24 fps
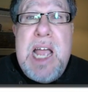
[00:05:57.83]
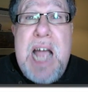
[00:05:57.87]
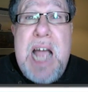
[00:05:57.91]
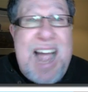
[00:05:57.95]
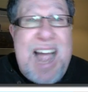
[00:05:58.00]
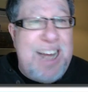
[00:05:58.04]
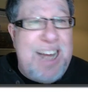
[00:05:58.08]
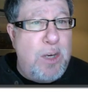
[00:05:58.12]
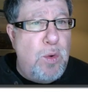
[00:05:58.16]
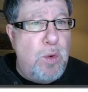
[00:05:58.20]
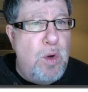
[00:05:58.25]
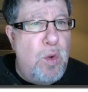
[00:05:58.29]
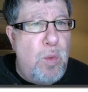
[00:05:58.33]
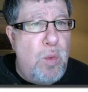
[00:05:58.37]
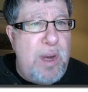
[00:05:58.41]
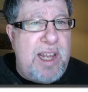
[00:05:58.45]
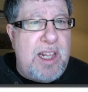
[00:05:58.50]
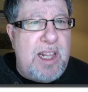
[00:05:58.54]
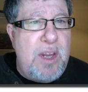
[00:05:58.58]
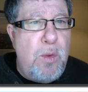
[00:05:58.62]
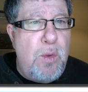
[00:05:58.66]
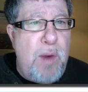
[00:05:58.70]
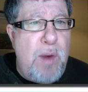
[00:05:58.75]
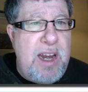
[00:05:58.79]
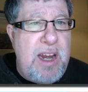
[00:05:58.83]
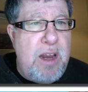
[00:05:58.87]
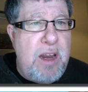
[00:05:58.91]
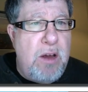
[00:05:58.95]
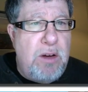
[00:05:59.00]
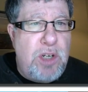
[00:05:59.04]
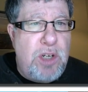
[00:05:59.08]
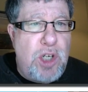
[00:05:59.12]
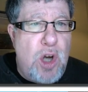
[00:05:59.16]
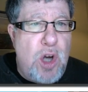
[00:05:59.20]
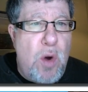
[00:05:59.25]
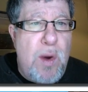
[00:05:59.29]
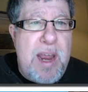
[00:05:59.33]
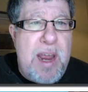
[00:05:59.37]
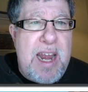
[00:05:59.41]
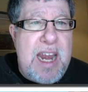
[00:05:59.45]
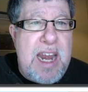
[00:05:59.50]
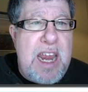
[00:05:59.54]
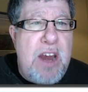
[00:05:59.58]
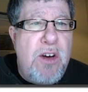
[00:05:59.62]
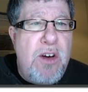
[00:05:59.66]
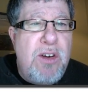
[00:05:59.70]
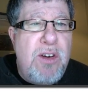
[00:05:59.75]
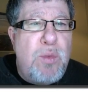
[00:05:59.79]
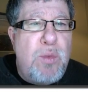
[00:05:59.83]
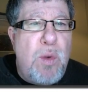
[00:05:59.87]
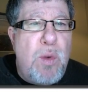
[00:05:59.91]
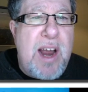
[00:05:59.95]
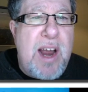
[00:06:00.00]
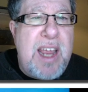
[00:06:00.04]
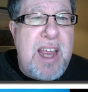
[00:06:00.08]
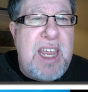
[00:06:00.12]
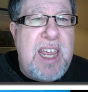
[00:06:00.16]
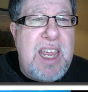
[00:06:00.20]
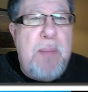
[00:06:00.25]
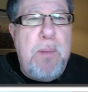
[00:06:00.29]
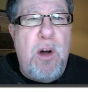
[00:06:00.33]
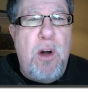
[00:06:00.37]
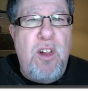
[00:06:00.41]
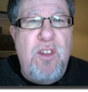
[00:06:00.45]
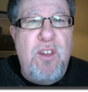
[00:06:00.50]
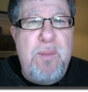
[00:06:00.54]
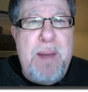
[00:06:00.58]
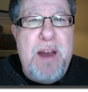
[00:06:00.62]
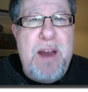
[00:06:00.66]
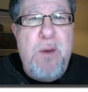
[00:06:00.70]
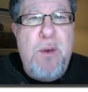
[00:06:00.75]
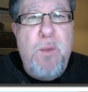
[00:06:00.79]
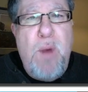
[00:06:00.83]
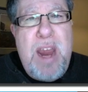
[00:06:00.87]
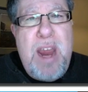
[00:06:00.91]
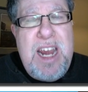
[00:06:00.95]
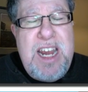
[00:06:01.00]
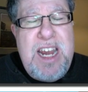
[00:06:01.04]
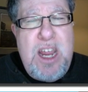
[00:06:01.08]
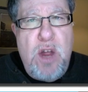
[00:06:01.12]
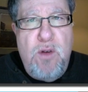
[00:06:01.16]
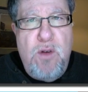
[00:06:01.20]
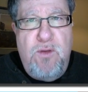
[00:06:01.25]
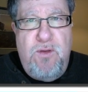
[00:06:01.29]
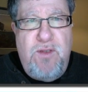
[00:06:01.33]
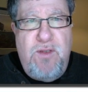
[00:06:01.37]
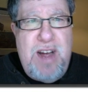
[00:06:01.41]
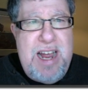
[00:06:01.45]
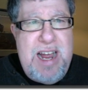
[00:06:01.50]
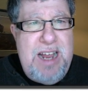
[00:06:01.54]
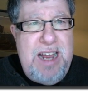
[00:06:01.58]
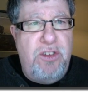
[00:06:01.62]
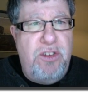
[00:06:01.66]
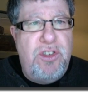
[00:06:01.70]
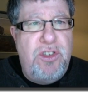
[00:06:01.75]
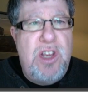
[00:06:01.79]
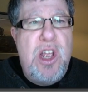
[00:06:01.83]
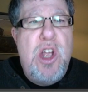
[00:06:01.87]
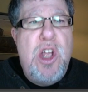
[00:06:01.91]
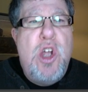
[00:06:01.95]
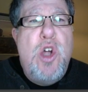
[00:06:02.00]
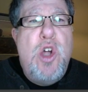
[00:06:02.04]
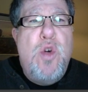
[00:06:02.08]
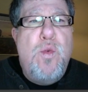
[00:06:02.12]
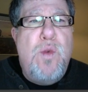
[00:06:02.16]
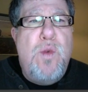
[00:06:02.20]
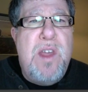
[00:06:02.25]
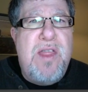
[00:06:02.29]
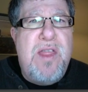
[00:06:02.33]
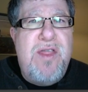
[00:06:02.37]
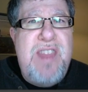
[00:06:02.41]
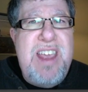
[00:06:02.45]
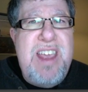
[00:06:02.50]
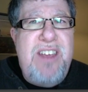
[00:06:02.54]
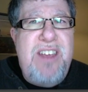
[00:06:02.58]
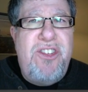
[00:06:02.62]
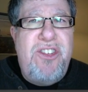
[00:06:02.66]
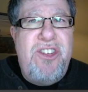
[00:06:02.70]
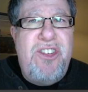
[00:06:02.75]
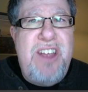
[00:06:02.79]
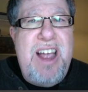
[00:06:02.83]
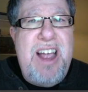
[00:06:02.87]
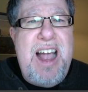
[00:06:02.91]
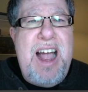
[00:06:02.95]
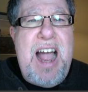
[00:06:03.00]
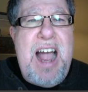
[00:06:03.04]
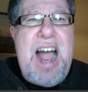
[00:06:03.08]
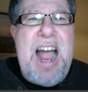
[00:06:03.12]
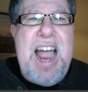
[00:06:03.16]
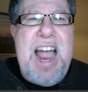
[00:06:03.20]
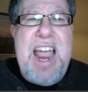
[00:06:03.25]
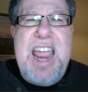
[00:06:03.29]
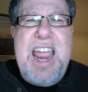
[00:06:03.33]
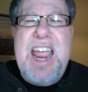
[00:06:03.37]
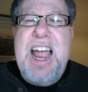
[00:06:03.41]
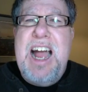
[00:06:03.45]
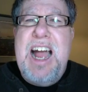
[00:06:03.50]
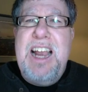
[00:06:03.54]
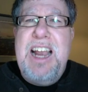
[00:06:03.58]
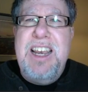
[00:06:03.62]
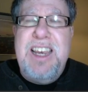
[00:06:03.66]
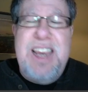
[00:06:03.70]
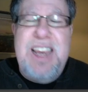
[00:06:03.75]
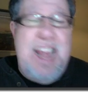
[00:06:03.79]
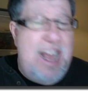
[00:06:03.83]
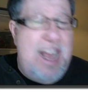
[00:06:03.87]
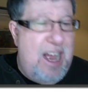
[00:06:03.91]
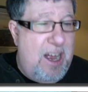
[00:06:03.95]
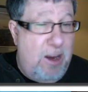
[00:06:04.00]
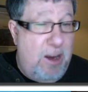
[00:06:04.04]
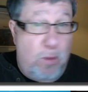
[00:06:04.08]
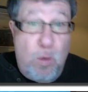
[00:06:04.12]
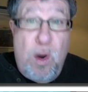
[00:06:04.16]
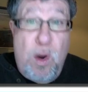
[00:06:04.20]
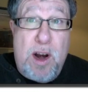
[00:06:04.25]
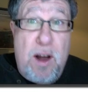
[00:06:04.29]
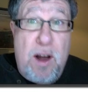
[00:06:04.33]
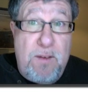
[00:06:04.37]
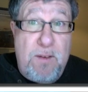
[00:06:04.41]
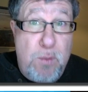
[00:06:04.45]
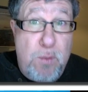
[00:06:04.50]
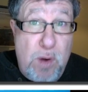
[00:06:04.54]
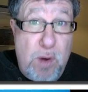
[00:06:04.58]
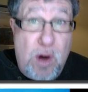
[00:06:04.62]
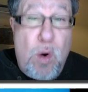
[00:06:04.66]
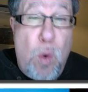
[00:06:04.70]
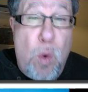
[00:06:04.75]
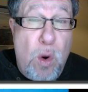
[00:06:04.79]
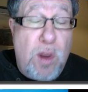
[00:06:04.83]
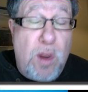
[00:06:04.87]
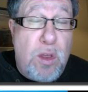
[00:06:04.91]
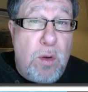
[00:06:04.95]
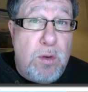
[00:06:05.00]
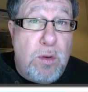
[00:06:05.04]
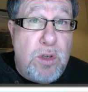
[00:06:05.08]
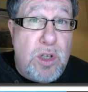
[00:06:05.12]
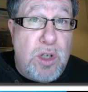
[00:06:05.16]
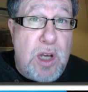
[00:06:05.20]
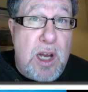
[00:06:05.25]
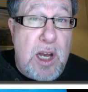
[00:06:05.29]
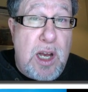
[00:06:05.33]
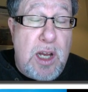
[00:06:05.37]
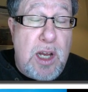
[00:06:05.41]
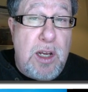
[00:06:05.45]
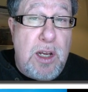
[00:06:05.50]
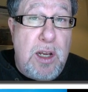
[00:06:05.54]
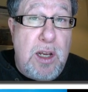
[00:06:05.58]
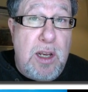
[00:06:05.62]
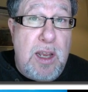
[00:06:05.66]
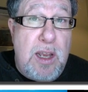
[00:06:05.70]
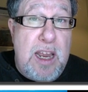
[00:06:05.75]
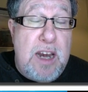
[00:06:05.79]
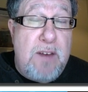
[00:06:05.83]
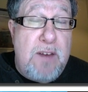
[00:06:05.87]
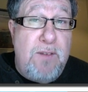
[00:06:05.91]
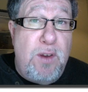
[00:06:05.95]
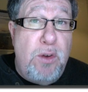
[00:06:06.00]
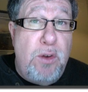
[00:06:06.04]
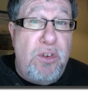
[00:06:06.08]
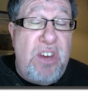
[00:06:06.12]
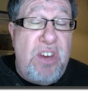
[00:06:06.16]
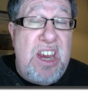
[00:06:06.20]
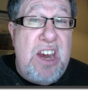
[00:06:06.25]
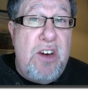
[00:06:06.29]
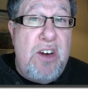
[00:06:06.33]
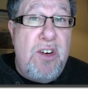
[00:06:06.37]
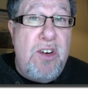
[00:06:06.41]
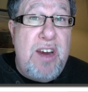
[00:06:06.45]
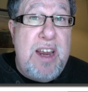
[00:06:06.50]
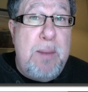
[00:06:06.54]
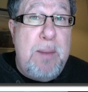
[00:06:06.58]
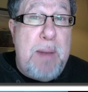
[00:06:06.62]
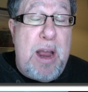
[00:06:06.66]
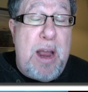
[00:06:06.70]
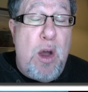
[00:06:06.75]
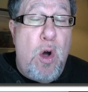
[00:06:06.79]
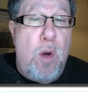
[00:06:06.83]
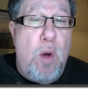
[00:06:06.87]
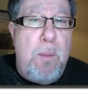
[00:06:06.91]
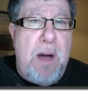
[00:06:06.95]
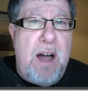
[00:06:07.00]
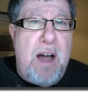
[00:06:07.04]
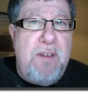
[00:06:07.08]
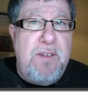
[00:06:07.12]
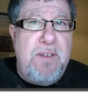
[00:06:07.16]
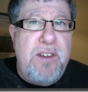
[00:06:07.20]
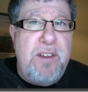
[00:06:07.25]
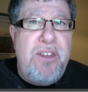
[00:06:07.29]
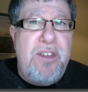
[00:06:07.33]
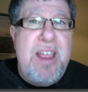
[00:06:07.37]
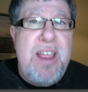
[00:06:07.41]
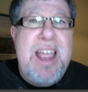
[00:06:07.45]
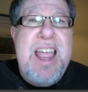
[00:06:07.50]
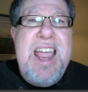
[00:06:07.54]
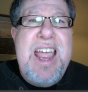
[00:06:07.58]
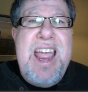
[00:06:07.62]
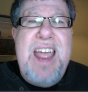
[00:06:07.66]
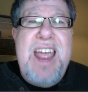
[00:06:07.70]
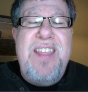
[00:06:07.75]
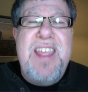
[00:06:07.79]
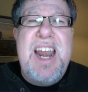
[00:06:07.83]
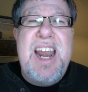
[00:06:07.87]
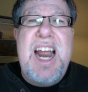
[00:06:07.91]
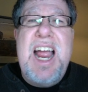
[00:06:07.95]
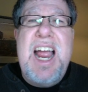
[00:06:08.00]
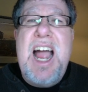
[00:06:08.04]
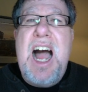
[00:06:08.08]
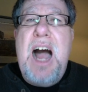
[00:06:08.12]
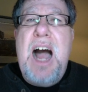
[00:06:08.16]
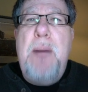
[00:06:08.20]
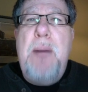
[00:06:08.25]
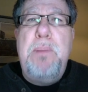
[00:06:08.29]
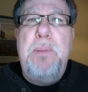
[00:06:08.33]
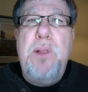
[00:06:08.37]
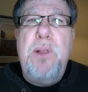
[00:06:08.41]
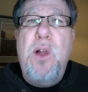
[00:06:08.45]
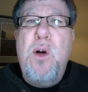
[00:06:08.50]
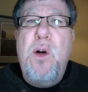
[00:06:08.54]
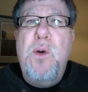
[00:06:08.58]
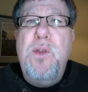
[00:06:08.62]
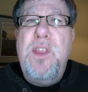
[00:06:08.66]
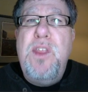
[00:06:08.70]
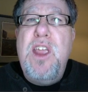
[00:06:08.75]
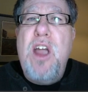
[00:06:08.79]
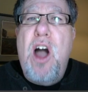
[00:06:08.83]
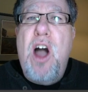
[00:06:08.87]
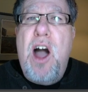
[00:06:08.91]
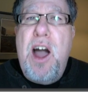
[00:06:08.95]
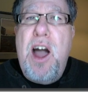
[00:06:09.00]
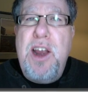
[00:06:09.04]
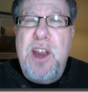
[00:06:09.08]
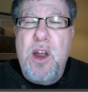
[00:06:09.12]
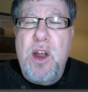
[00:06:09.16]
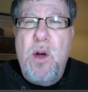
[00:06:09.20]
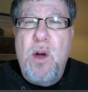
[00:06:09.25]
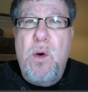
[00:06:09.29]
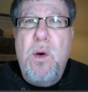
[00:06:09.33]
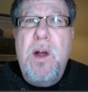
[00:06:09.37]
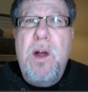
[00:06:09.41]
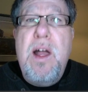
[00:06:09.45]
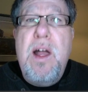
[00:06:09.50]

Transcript: I do a weekly radio show, and here is keep all of my radio files. With this I uh, quite often record those uh, interviews here in my home office, and then I upload the audio